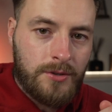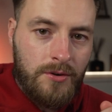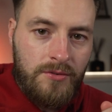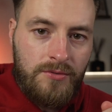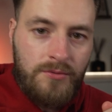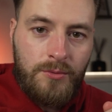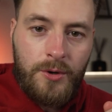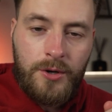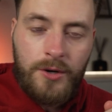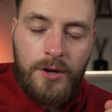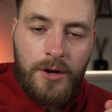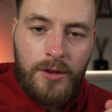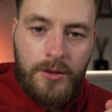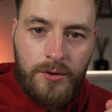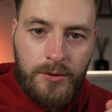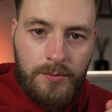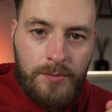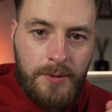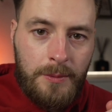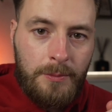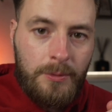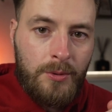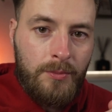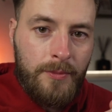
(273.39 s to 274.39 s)
of what other
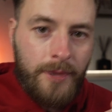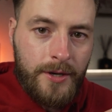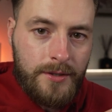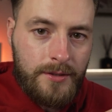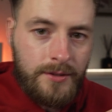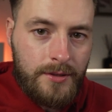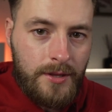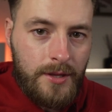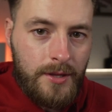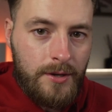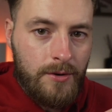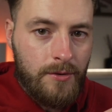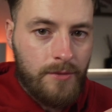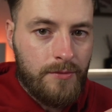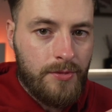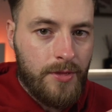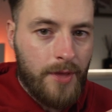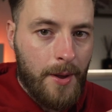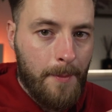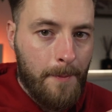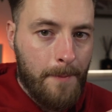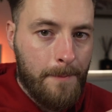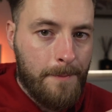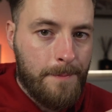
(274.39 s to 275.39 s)
people might think of
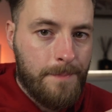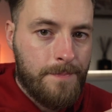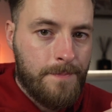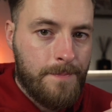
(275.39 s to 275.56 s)
them.